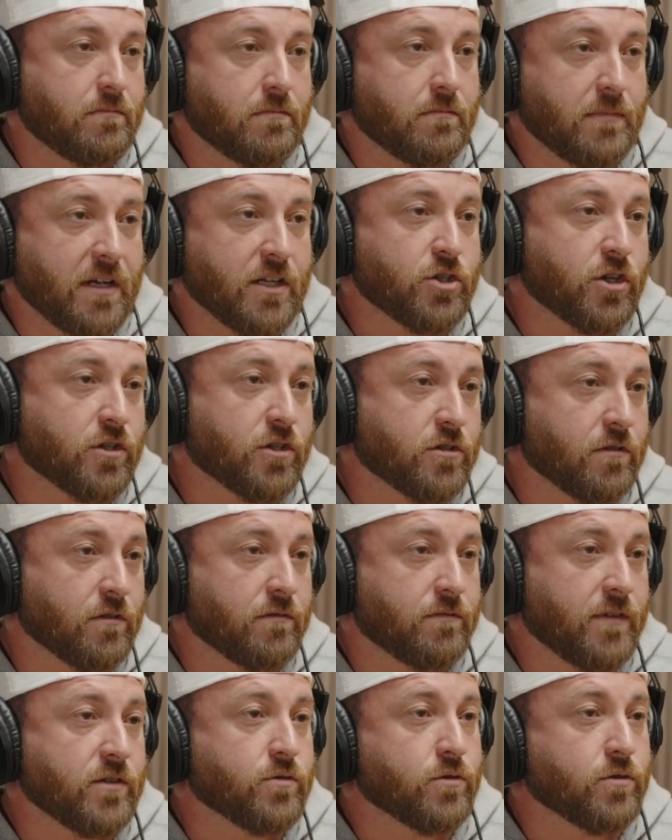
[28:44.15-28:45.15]
Manchester
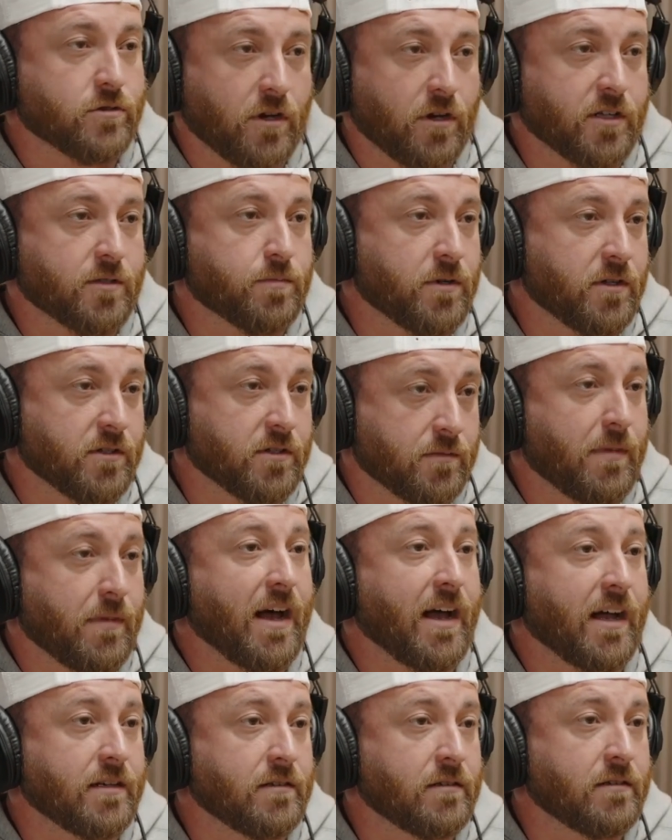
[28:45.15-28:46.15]
Veterans Hospital is
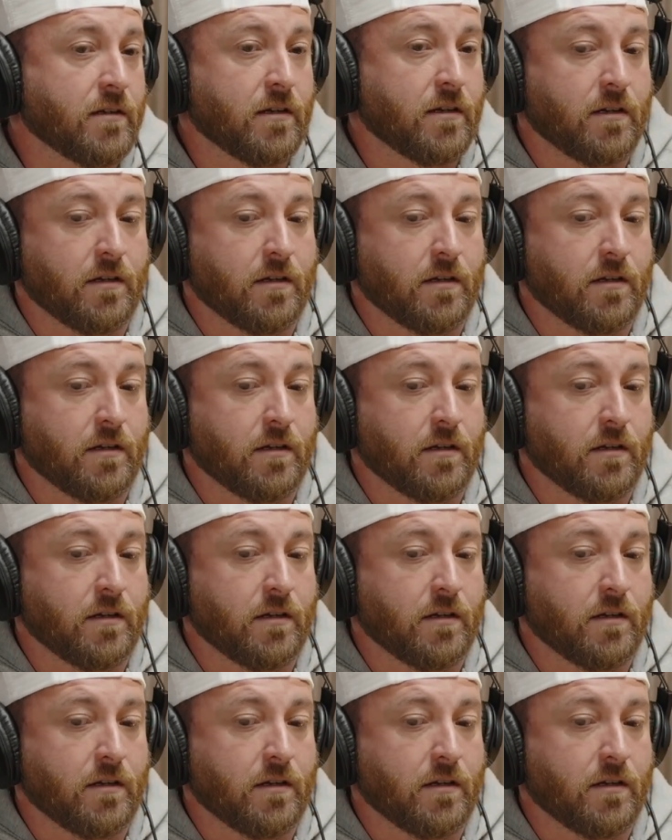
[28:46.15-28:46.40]
mine,